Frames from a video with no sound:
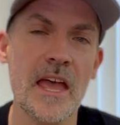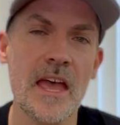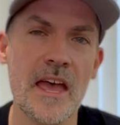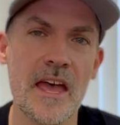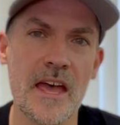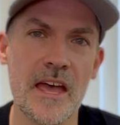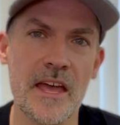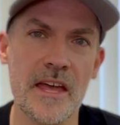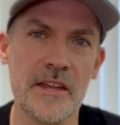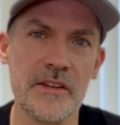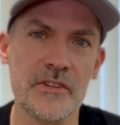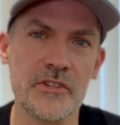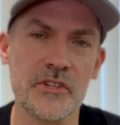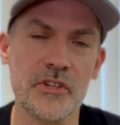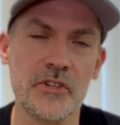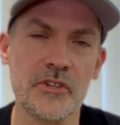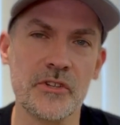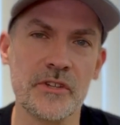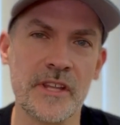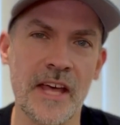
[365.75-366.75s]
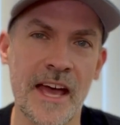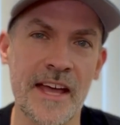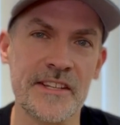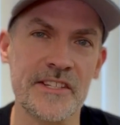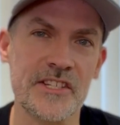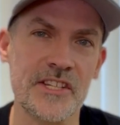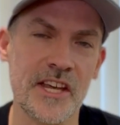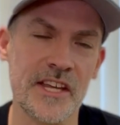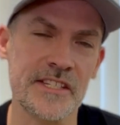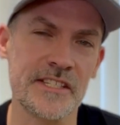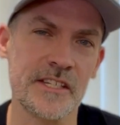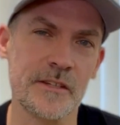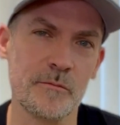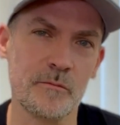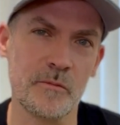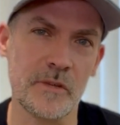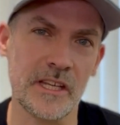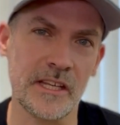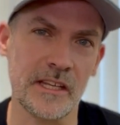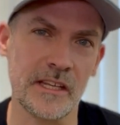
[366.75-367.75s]
And that doesn't
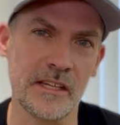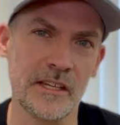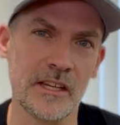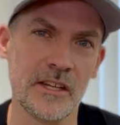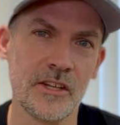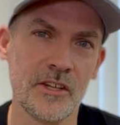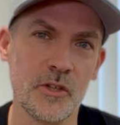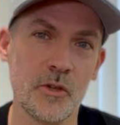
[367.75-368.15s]
mean